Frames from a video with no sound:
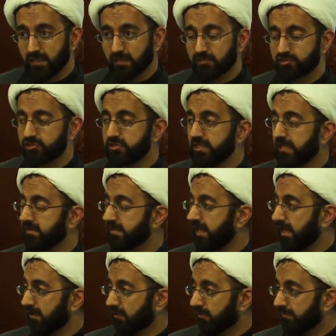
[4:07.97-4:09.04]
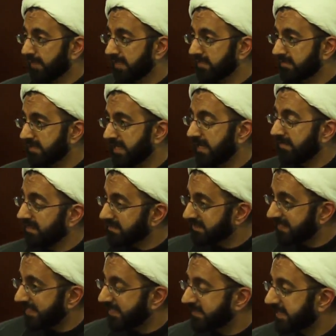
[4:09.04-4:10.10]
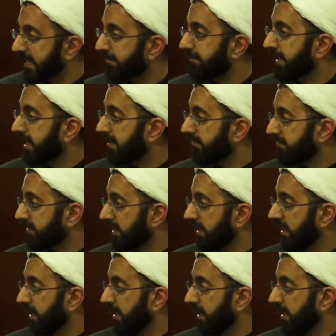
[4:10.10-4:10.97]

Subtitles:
she and the Ahlul Bayt, and then take that path